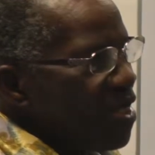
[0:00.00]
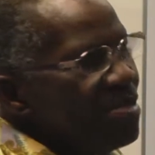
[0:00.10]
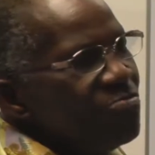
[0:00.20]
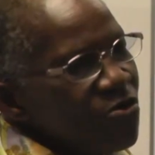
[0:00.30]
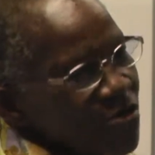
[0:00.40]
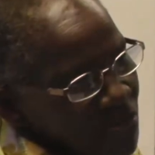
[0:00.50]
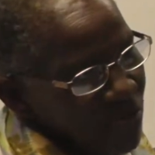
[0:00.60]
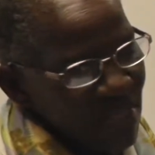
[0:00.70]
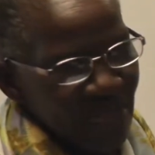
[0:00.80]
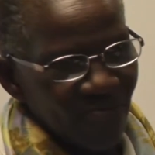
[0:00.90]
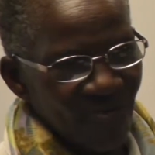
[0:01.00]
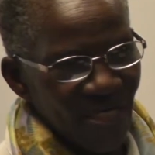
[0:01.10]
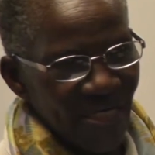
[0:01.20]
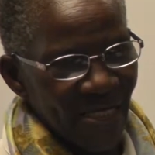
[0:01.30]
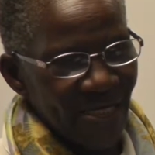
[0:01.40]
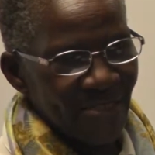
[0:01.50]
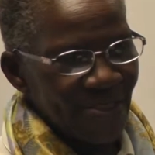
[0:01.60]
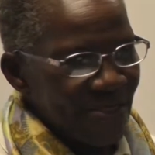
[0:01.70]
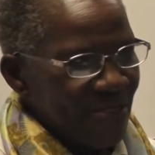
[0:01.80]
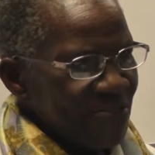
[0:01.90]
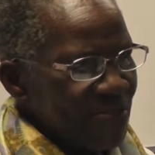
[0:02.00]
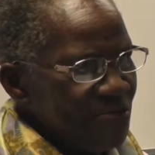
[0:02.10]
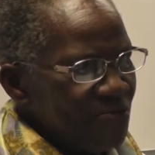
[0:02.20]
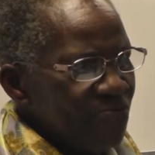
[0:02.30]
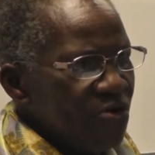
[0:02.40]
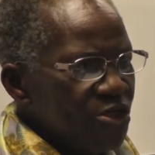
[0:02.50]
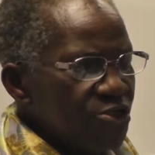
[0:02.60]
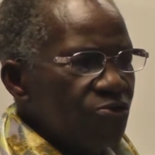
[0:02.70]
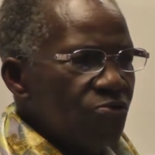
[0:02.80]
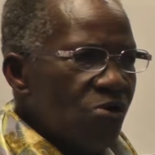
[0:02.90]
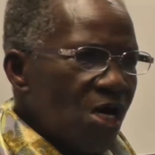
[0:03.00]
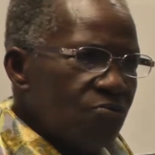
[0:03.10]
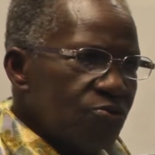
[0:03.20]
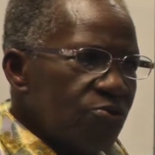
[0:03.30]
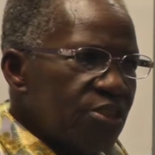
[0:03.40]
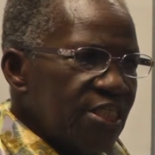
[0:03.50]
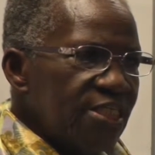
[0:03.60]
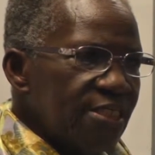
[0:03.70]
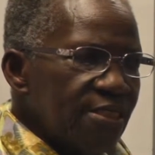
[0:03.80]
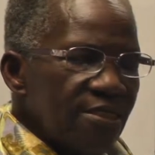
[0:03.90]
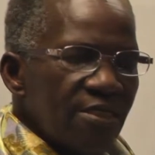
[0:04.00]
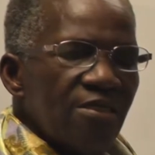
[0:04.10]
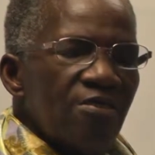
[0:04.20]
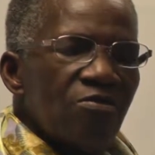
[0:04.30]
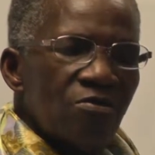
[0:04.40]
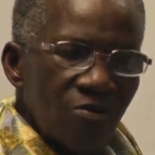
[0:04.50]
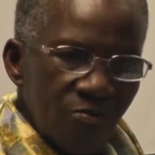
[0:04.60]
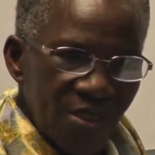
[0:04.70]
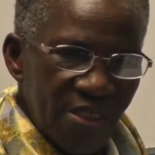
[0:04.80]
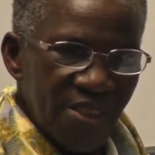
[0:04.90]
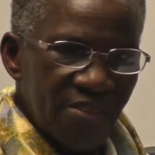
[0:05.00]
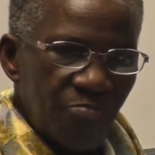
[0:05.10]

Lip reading: the more aggressive they'll get. So you've got to know how to deal with these